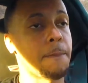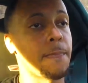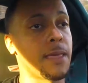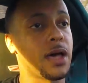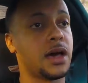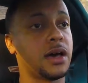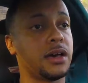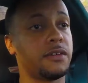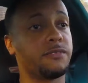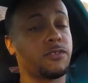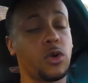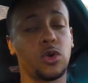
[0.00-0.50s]

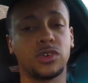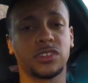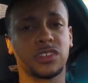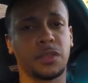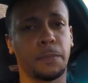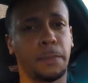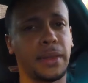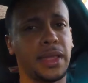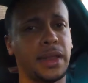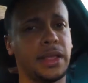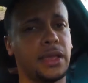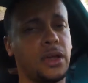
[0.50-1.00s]
of course,
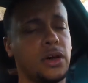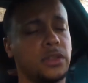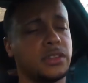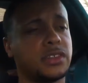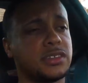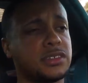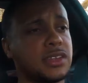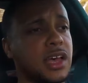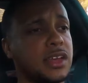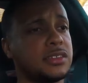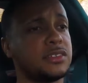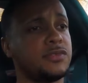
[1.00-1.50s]
depending on
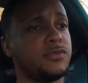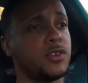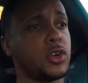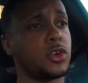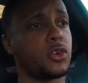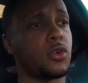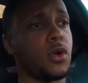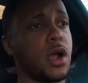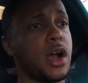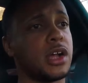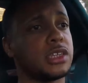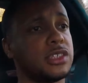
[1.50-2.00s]
the size of your
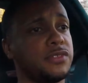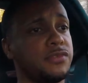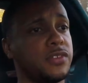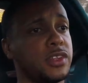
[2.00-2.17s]
garage,